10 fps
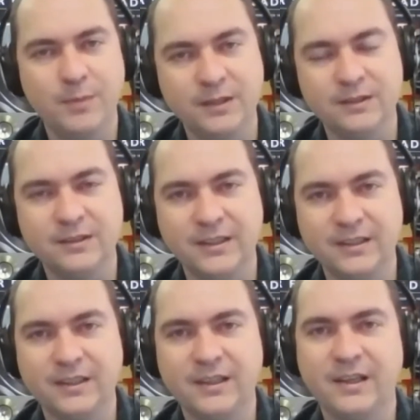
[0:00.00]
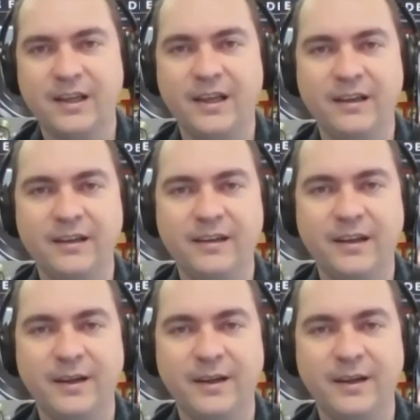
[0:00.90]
building, and